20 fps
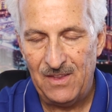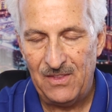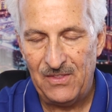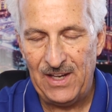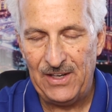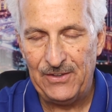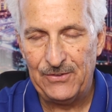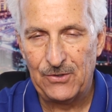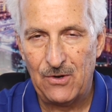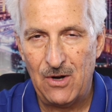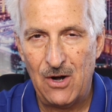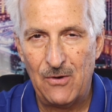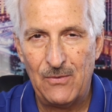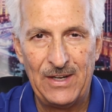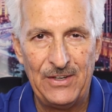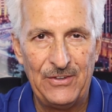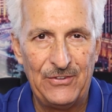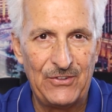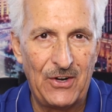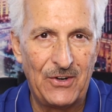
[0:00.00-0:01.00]
things are
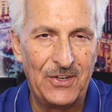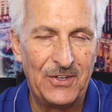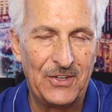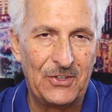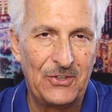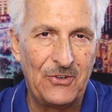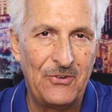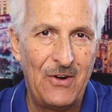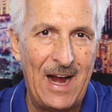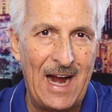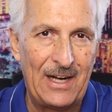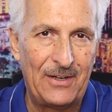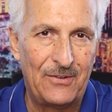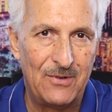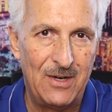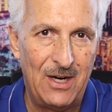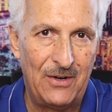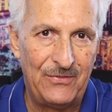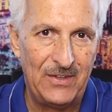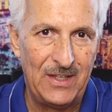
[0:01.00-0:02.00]
already starting to crack
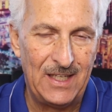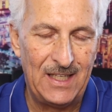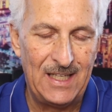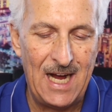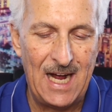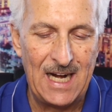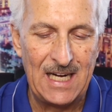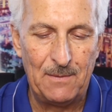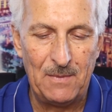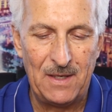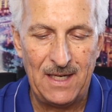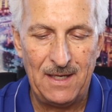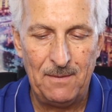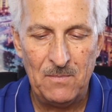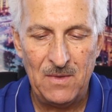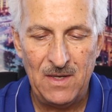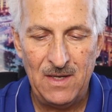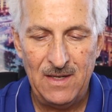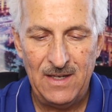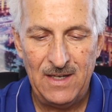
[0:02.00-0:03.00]
throughout the economy
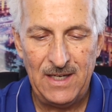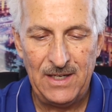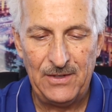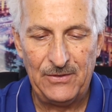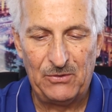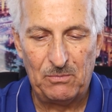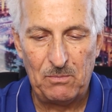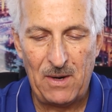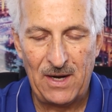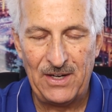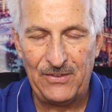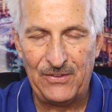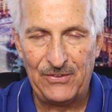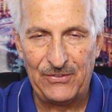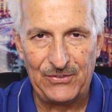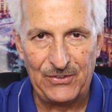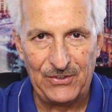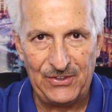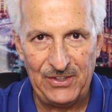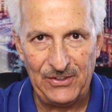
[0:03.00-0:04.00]
in spite of the
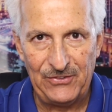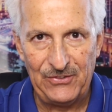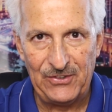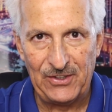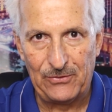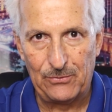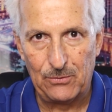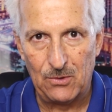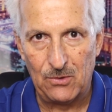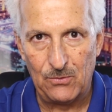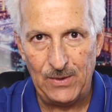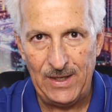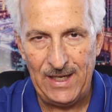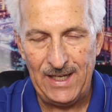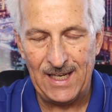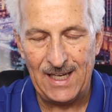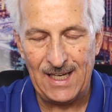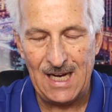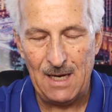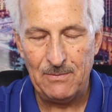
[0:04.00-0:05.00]
statistics we're
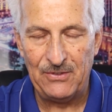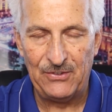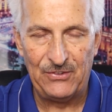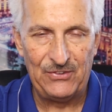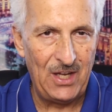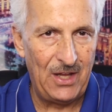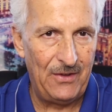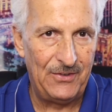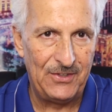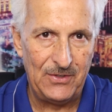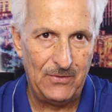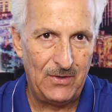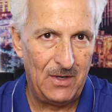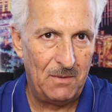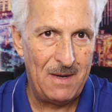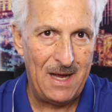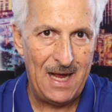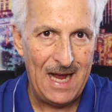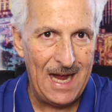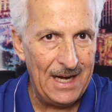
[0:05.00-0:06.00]
reading. I'm just telling you what
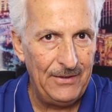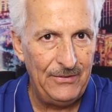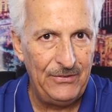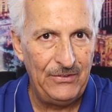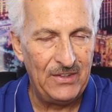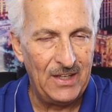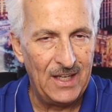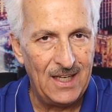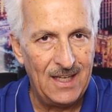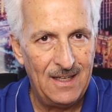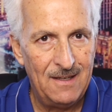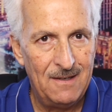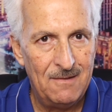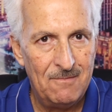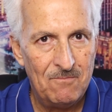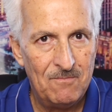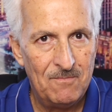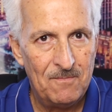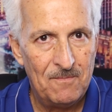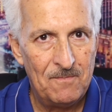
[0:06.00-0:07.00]
my eyes see.
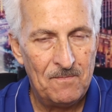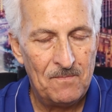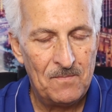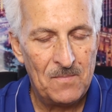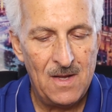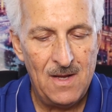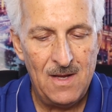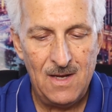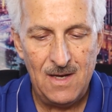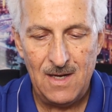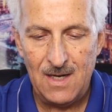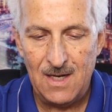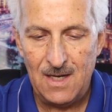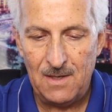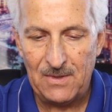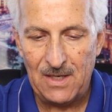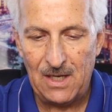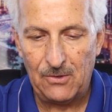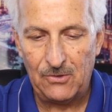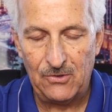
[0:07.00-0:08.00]

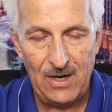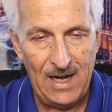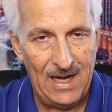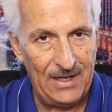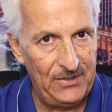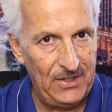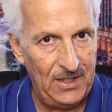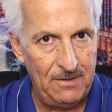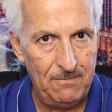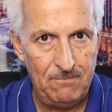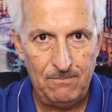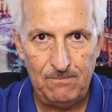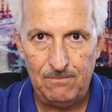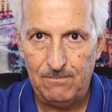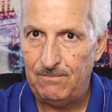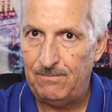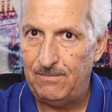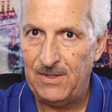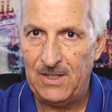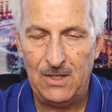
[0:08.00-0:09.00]
Now, granted,
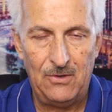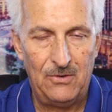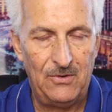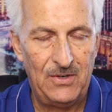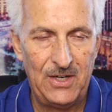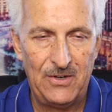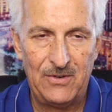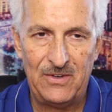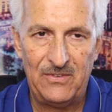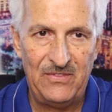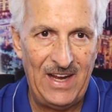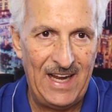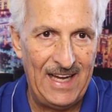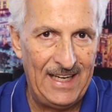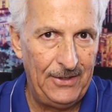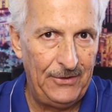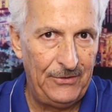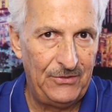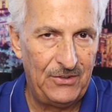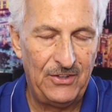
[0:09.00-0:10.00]
you know, here in
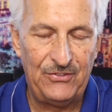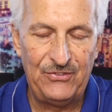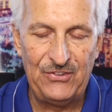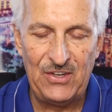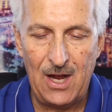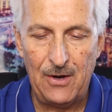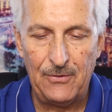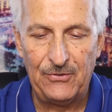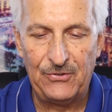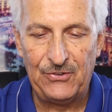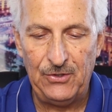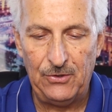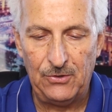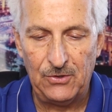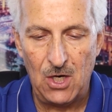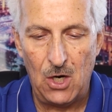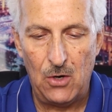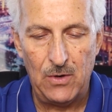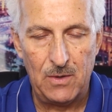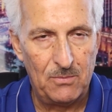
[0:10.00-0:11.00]
Vegas, this town's still
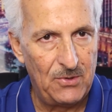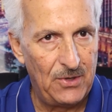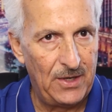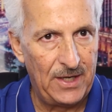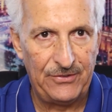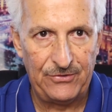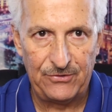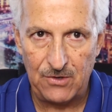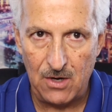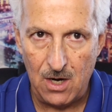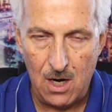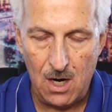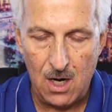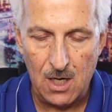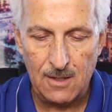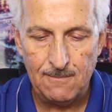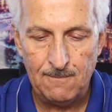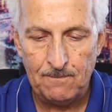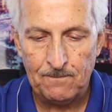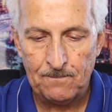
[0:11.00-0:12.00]
going pretty strong.